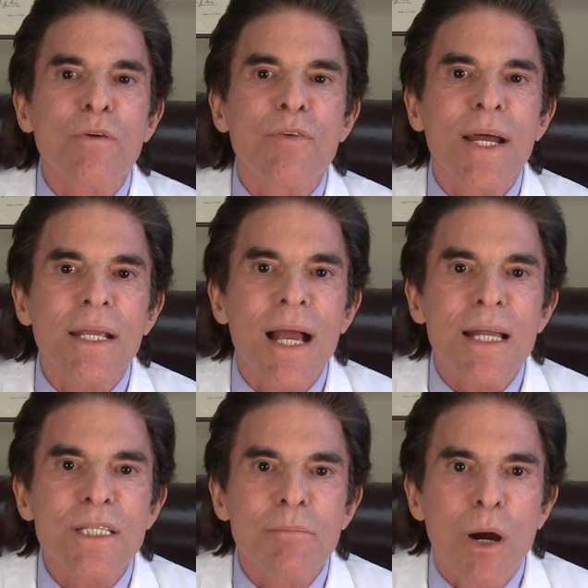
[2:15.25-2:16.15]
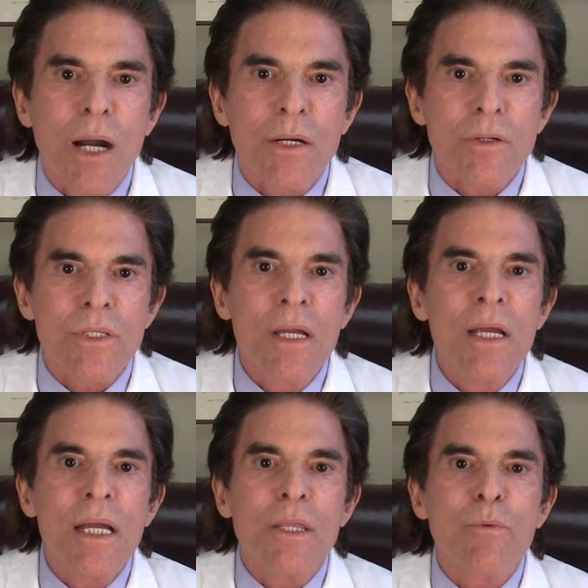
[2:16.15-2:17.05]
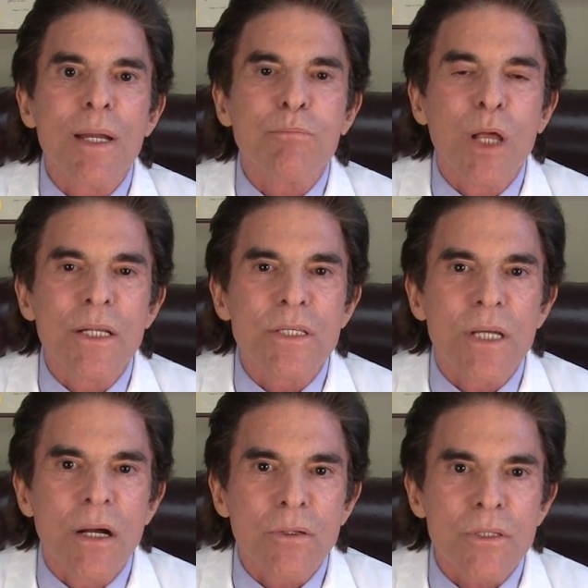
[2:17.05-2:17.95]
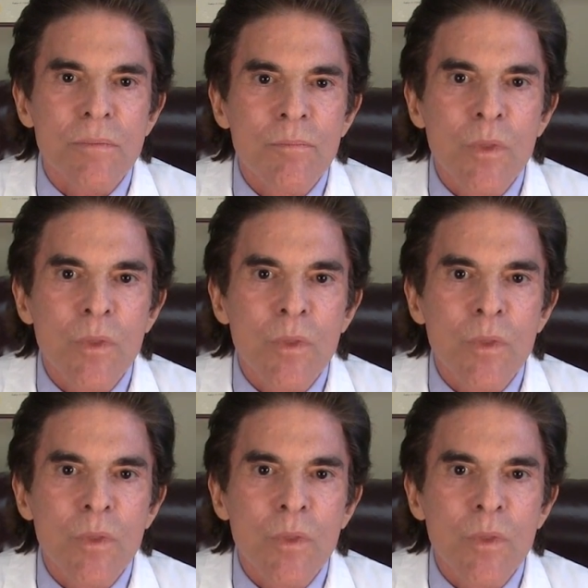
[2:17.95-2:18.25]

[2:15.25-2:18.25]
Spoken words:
fatty acid markers in the red blood cells.